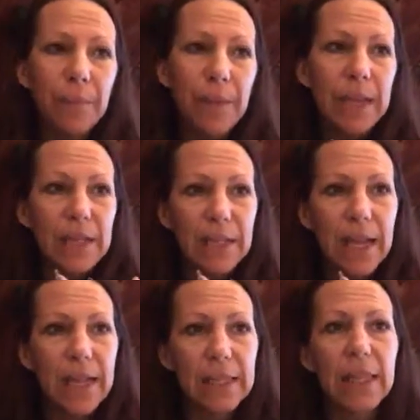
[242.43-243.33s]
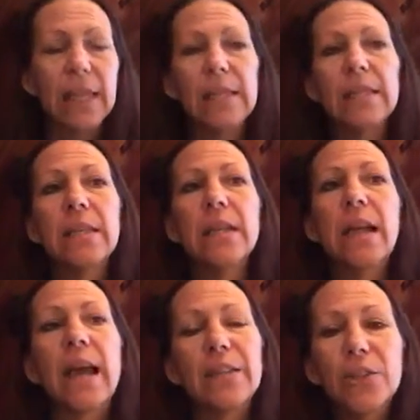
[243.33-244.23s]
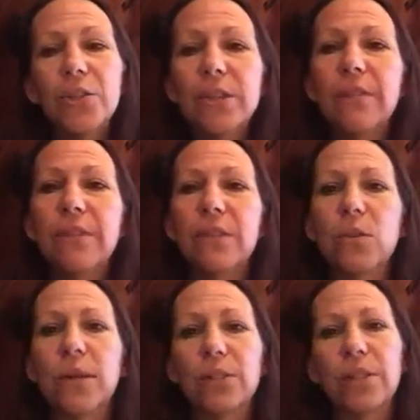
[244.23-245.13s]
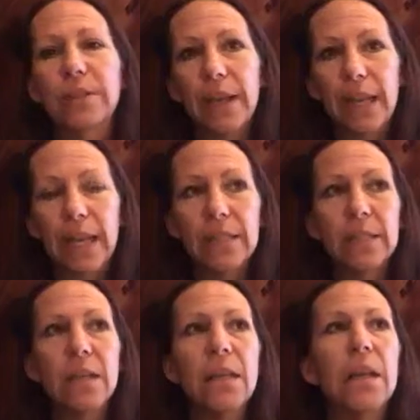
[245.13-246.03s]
May I just ask this? Ask yourself this question, I guess.